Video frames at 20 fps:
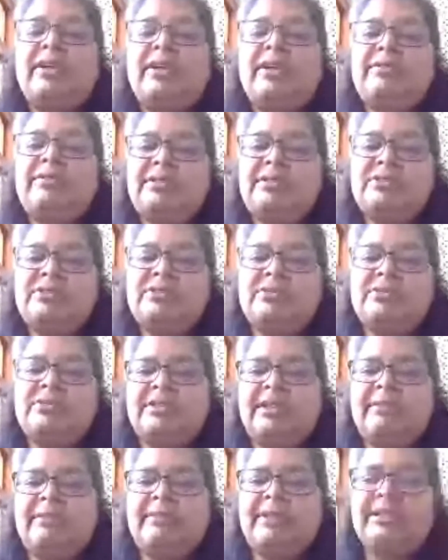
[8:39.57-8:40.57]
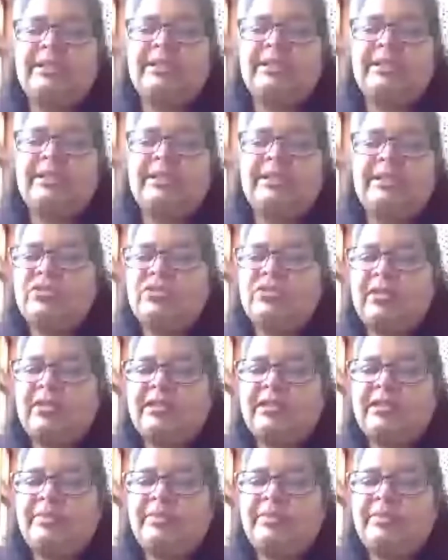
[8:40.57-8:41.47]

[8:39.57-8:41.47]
Joint resourcing means that social